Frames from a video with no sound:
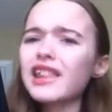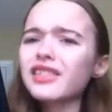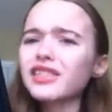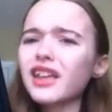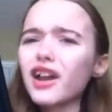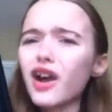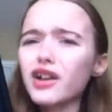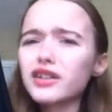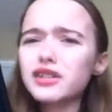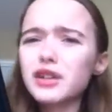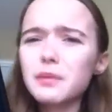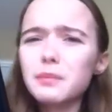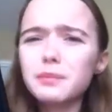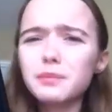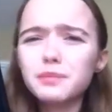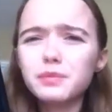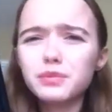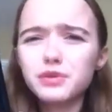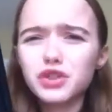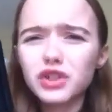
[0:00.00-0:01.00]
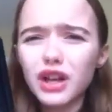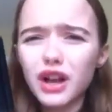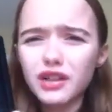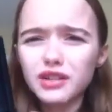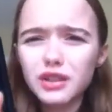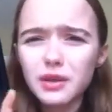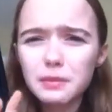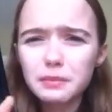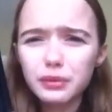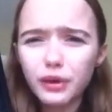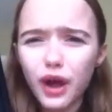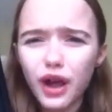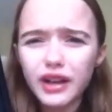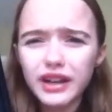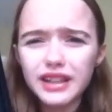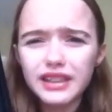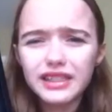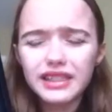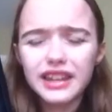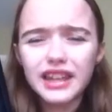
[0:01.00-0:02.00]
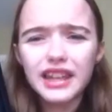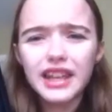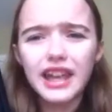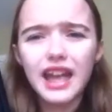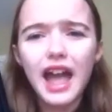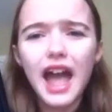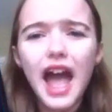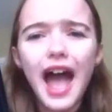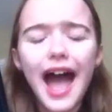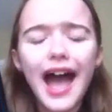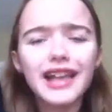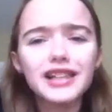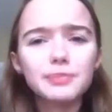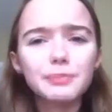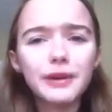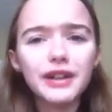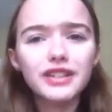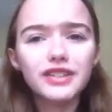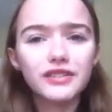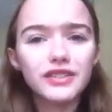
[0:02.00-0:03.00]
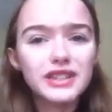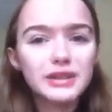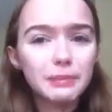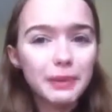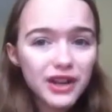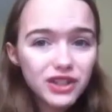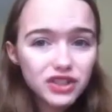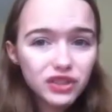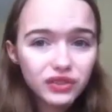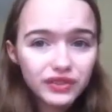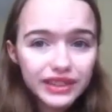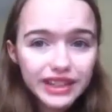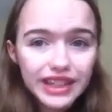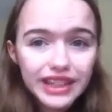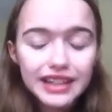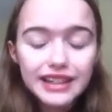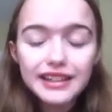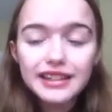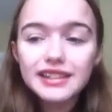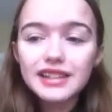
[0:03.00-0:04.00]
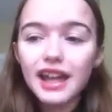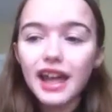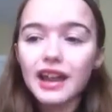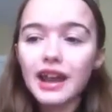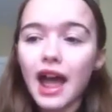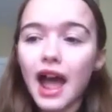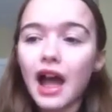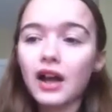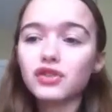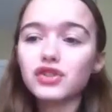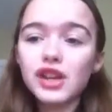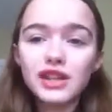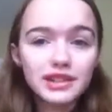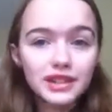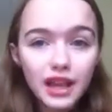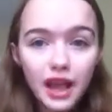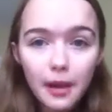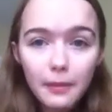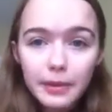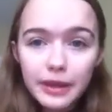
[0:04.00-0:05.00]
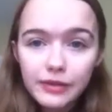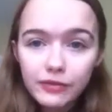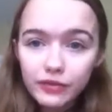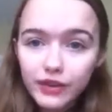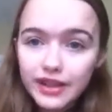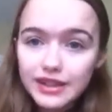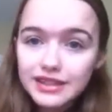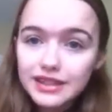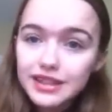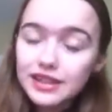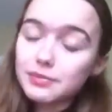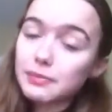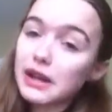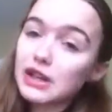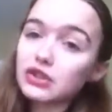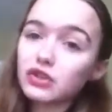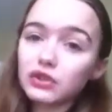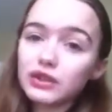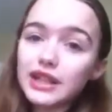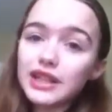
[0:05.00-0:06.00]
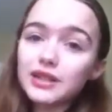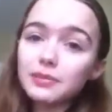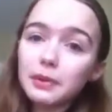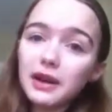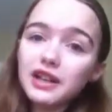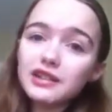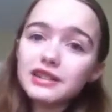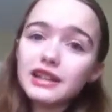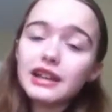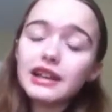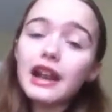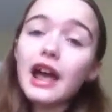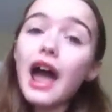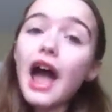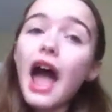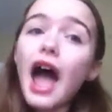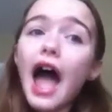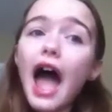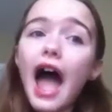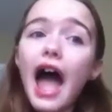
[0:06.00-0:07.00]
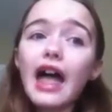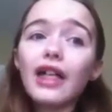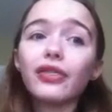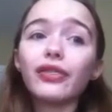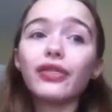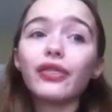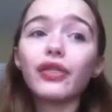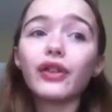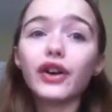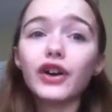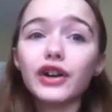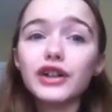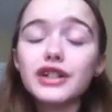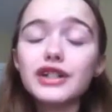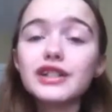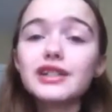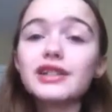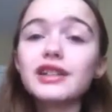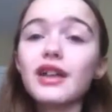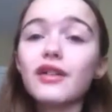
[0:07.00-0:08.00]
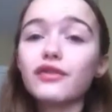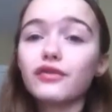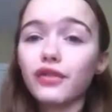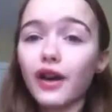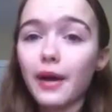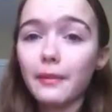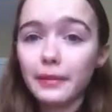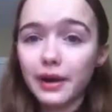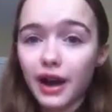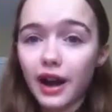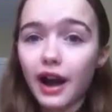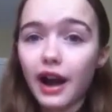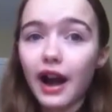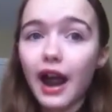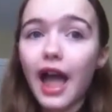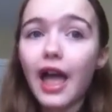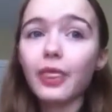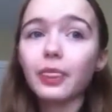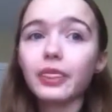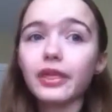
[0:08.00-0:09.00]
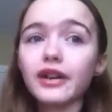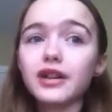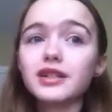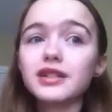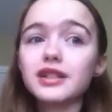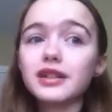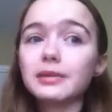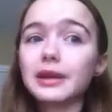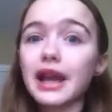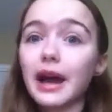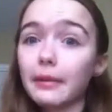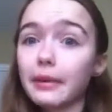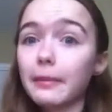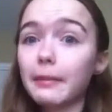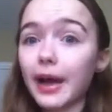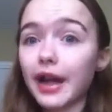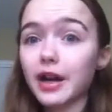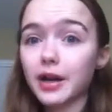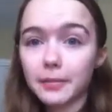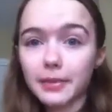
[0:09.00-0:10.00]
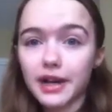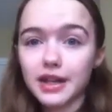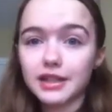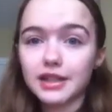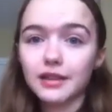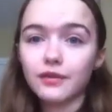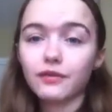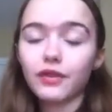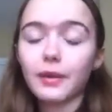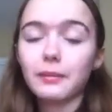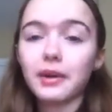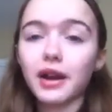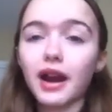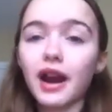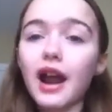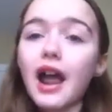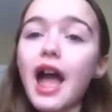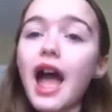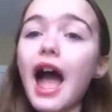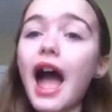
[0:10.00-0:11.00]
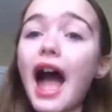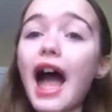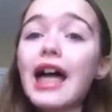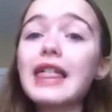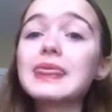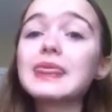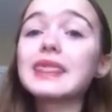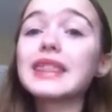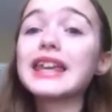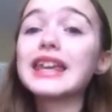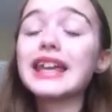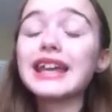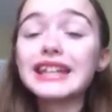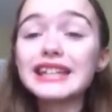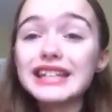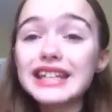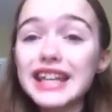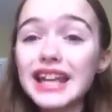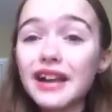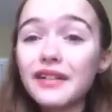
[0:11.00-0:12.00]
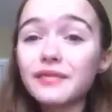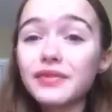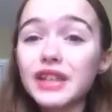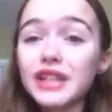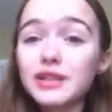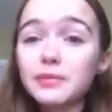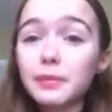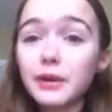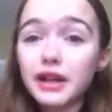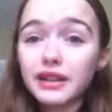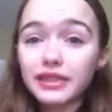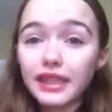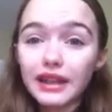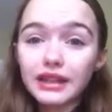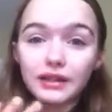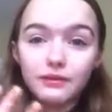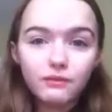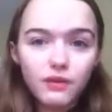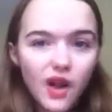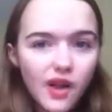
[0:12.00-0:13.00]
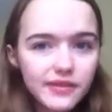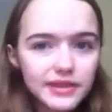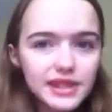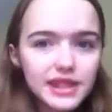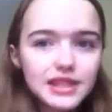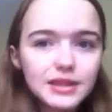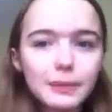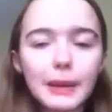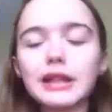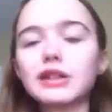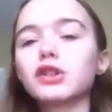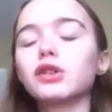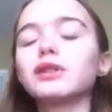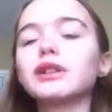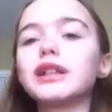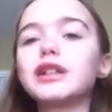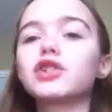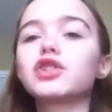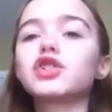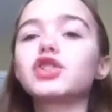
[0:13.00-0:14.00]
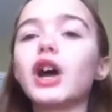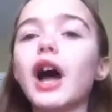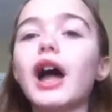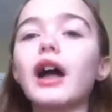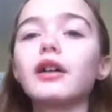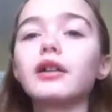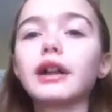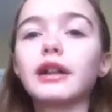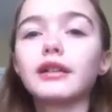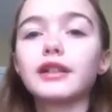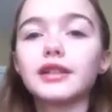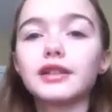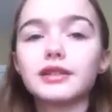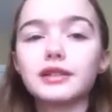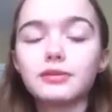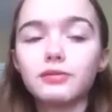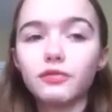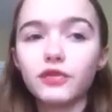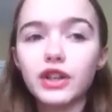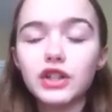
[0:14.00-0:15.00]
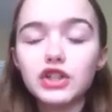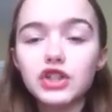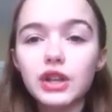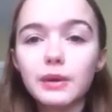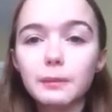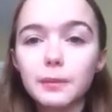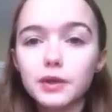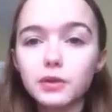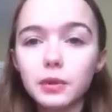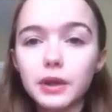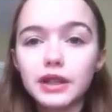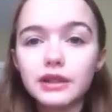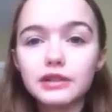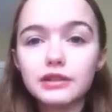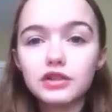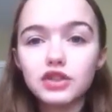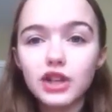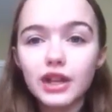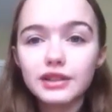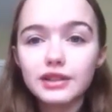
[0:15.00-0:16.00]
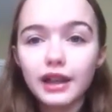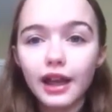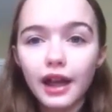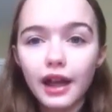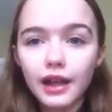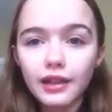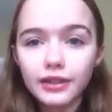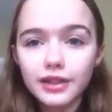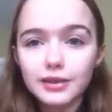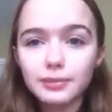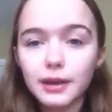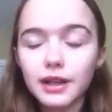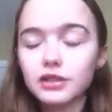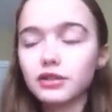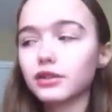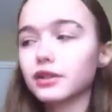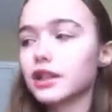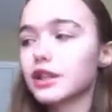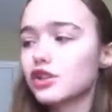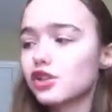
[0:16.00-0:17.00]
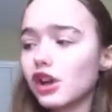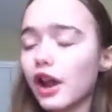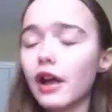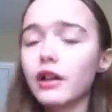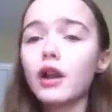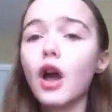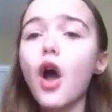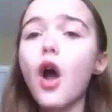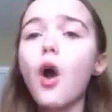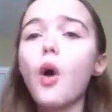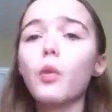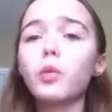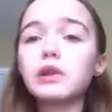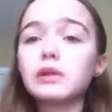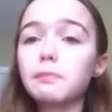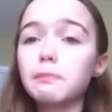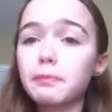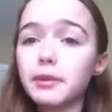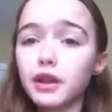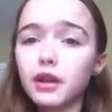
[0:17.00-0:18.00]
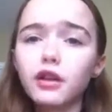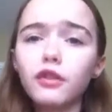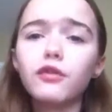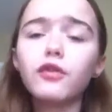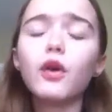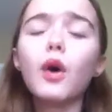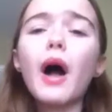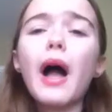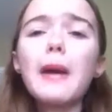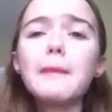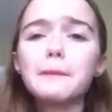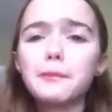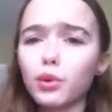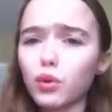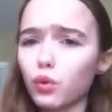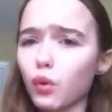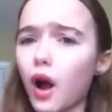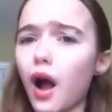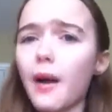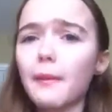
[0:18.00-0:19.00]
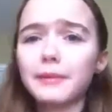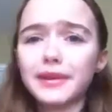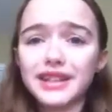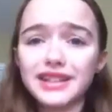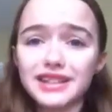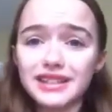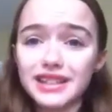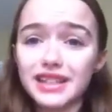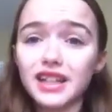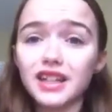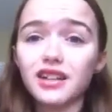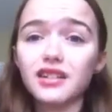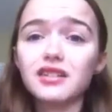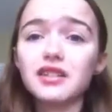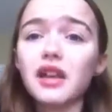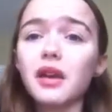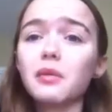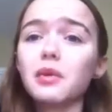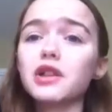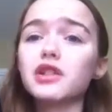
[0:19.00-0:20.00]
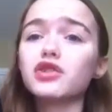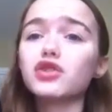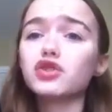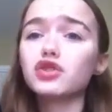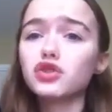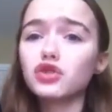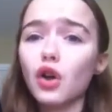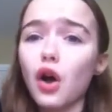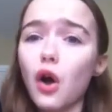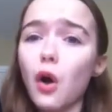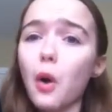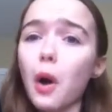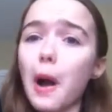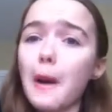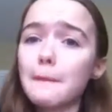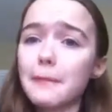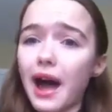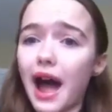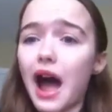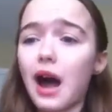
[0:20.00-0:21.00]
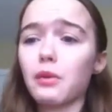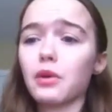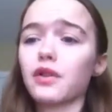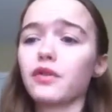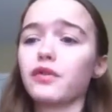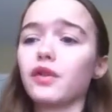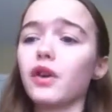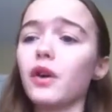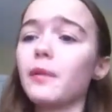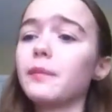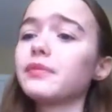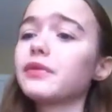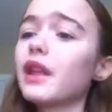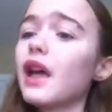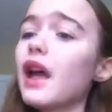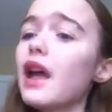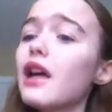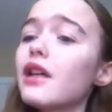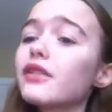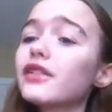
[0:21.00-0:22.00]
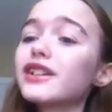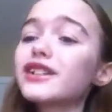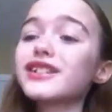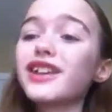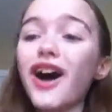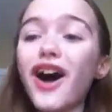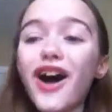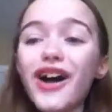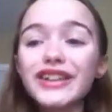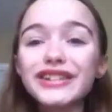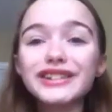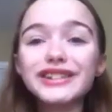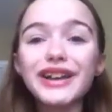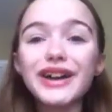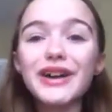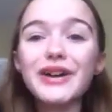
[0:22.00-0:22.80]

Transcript: They also she also brought in the aspect of special needs and how Jessica befriends a special needs person and learns from her and learns to become a better person from her. And the ending of this book that involves the special needs child and this friendship between Jessica and the special needs child was beautiful and brought me to tears. It was so powerful. There's also,